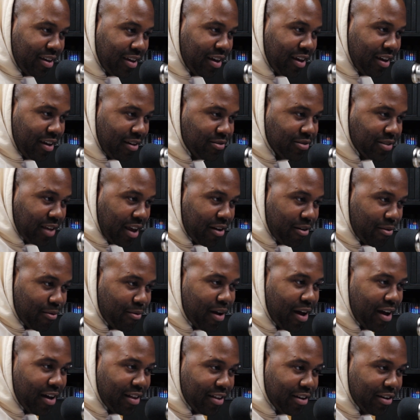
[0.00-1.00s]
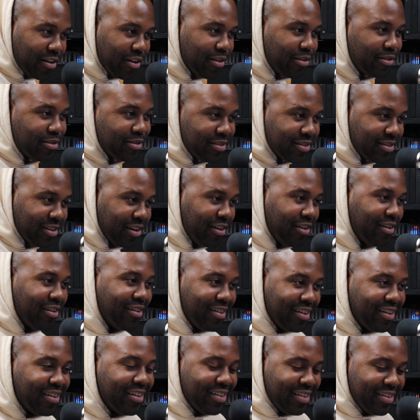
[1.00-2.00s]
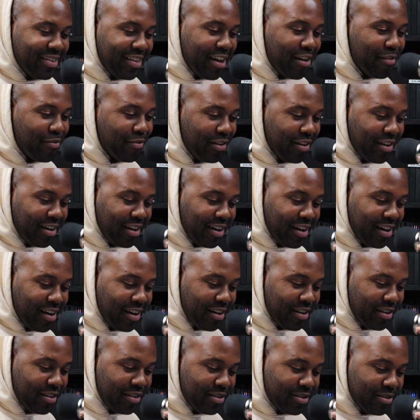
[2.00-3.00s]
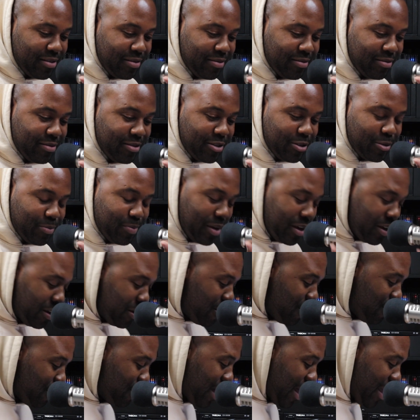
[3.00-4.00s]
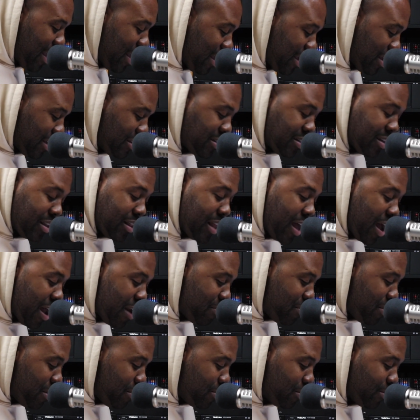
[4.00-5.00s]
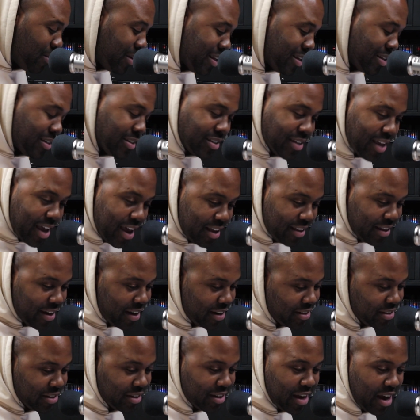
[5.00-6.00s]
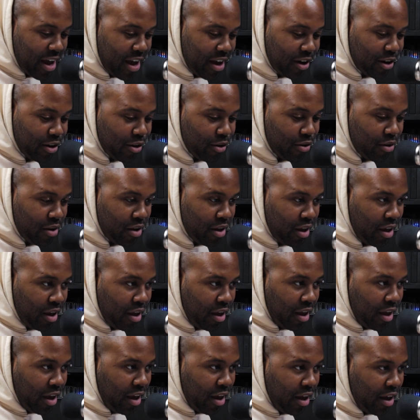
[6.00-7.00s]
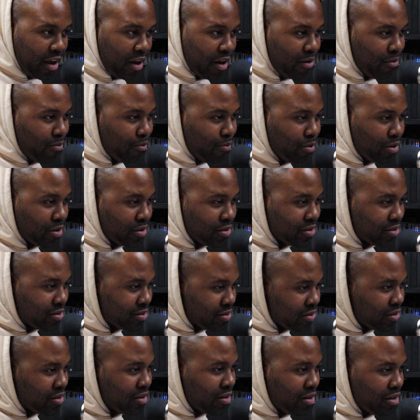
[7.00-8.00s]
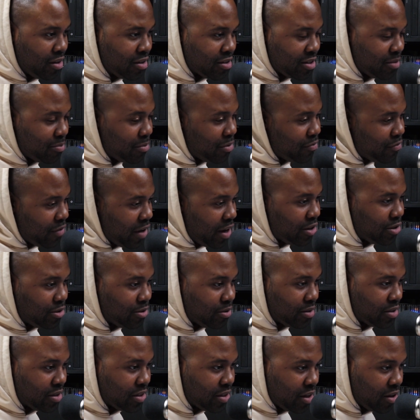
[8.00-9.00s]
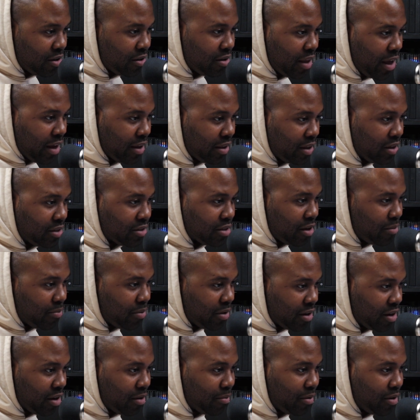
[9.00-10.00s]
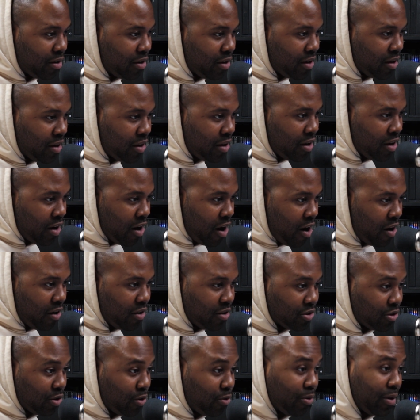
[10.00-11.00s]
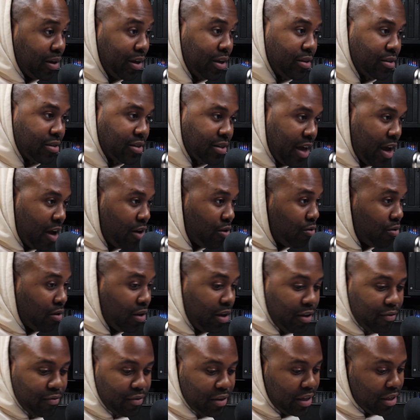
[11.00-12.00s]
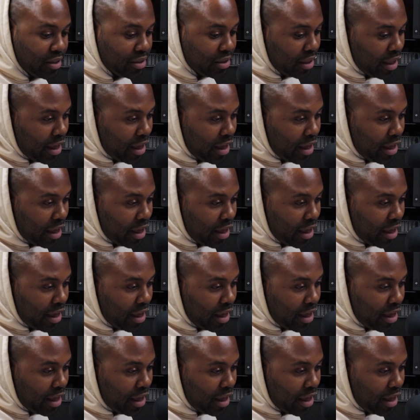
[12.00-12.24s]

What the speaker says: Yeah, it was like a while ago. So definitely speak on, like, because there's a lot of people getting signed out of Chicago. And what's some advice you could tell, like, these up-and-coming artists on getting signed, or even these